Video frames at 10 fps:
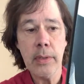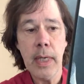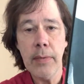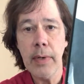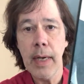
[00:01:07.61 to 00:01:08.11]
They
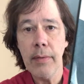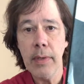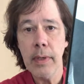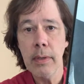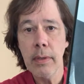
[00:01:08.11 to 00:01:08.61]
even have
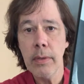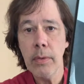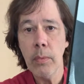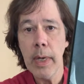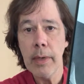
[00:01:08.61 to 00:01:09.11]
the
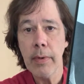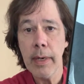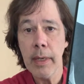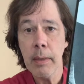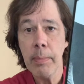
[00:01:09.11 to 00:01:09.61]
weight right
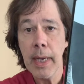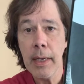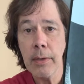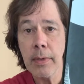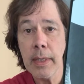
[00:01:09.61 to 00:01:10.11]
on the
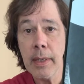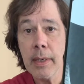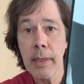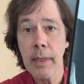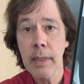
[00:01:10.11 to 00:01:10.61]
paddle right
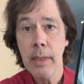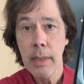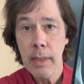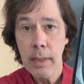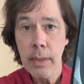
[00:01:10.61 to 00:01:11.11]
there,
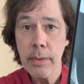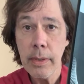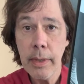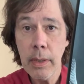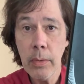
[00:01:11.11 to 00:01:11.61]
so
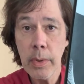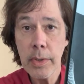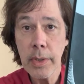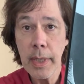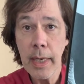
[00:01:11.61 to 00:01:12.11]
you know
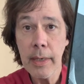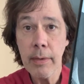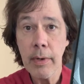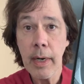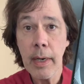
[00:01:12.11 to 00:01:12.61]
what you're getting
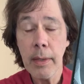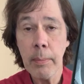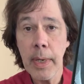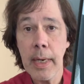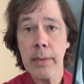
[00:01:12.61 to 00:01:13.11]
right out of the
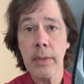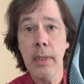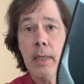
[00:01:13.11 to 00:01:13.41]
box.